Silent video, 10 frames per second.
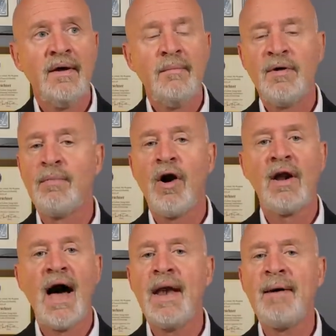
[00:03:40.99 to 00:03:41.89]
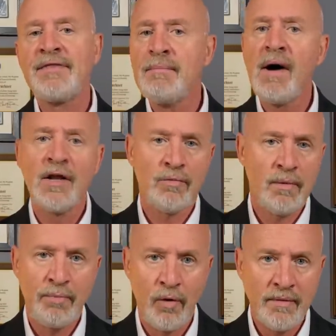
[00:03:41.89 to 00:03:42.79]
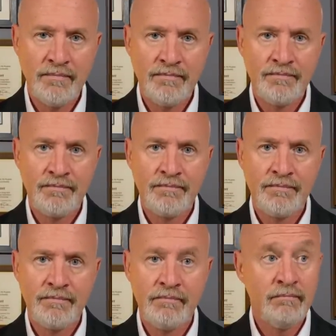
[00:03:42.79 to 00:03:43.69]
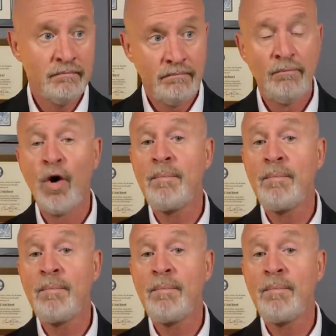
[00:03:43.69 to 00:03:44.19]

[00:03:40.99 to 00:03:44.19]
Bill Barr lied about the Mueller report. More